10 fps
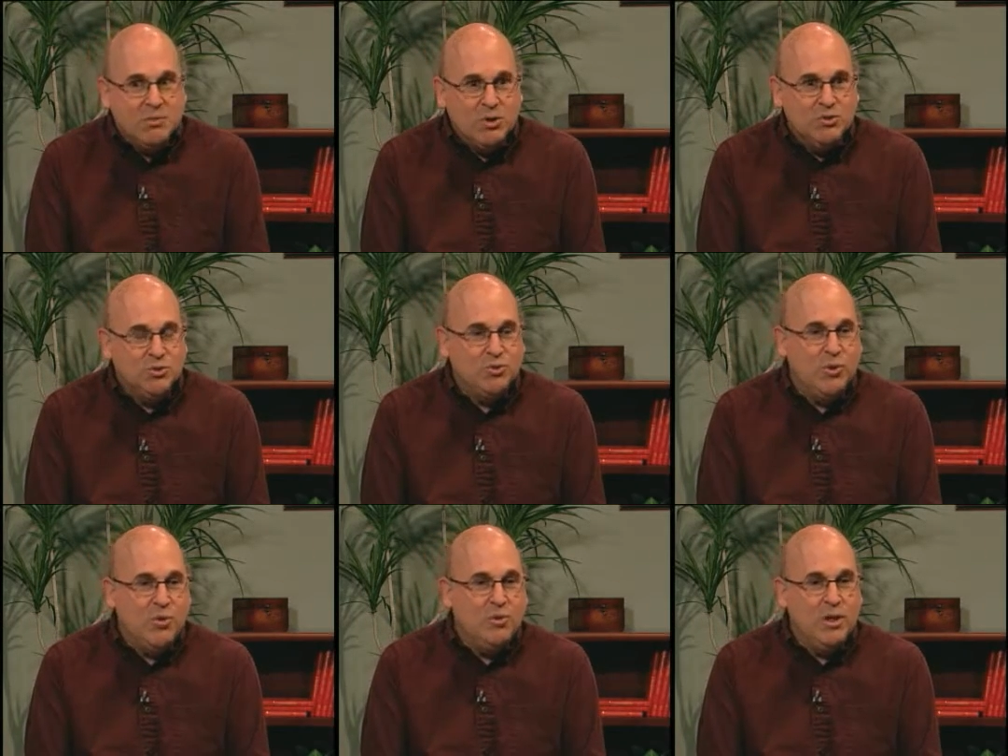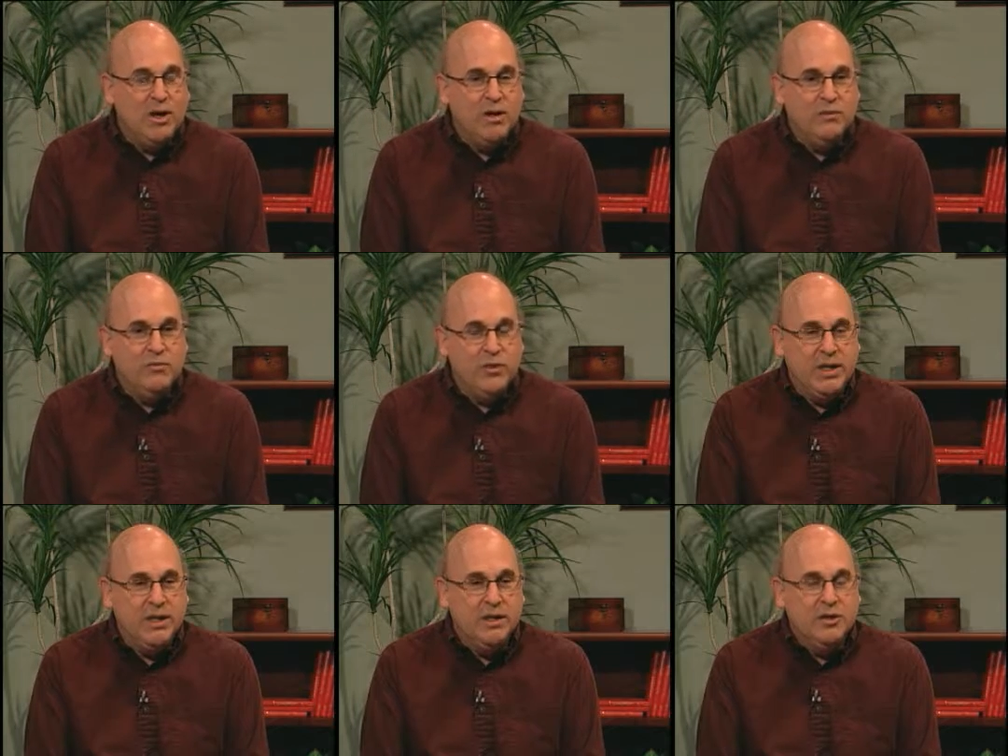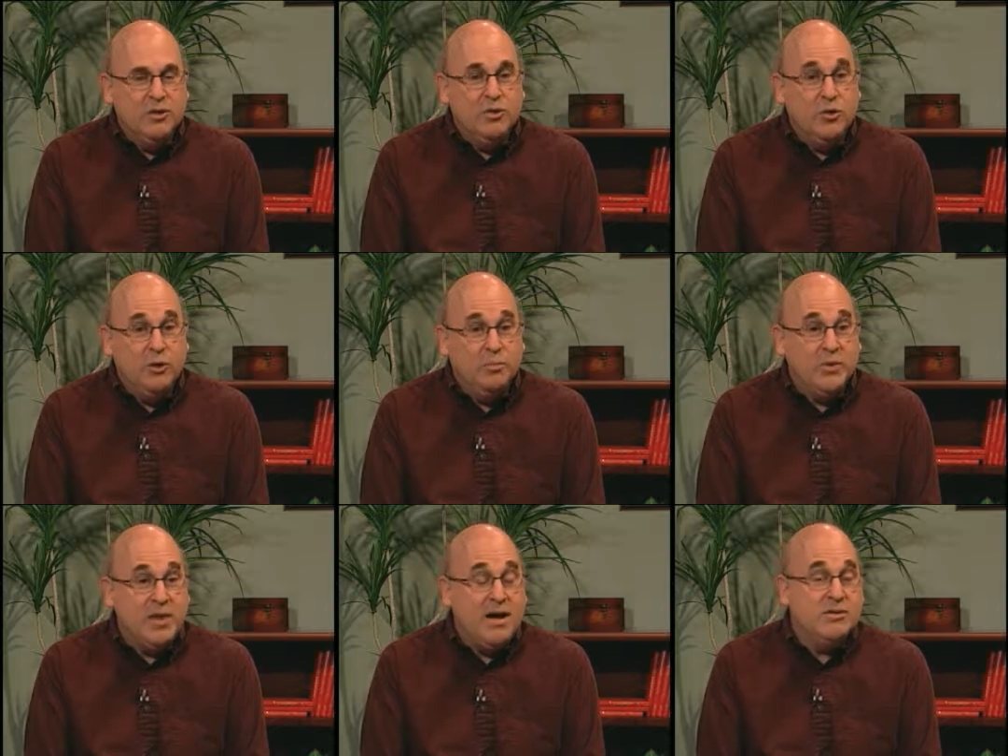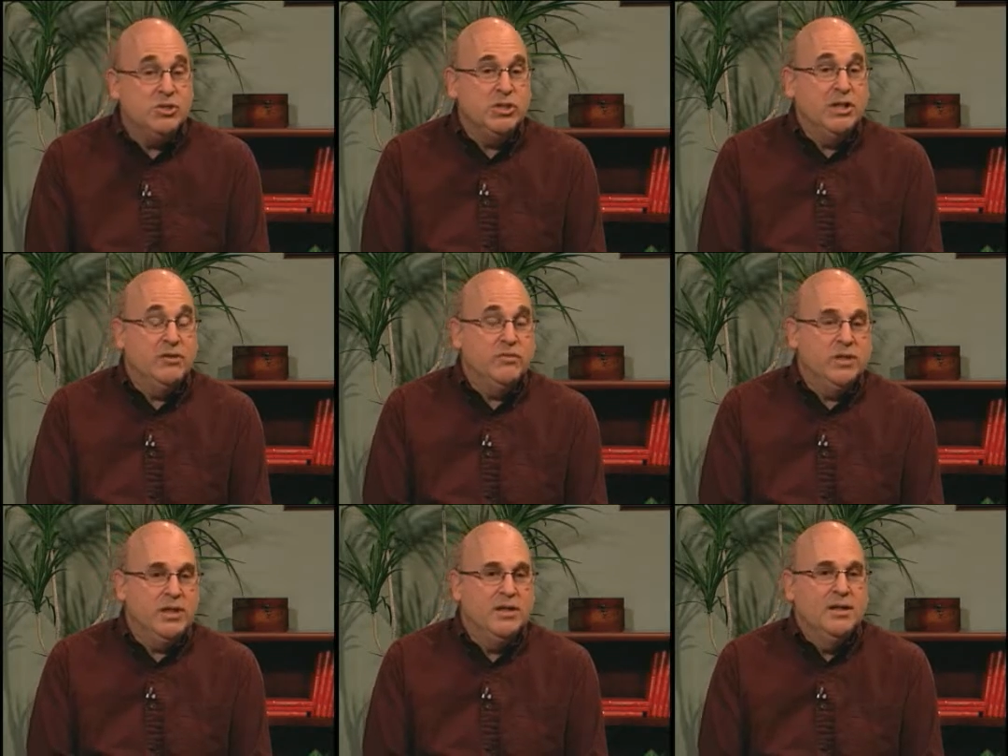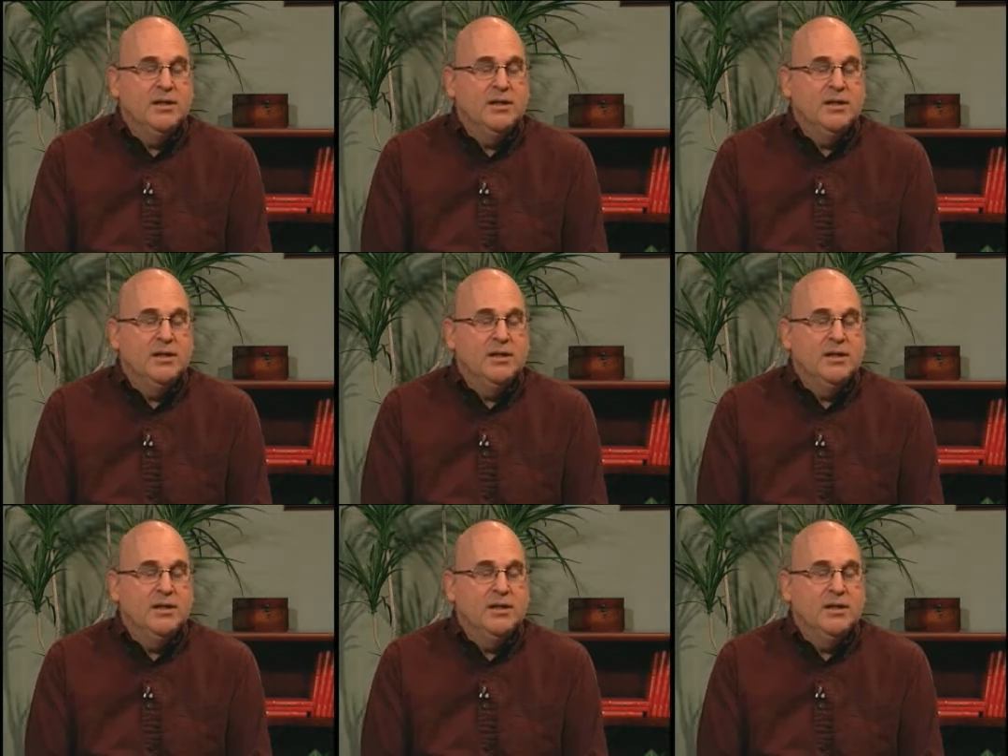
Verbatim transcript: control of the neuropathology of the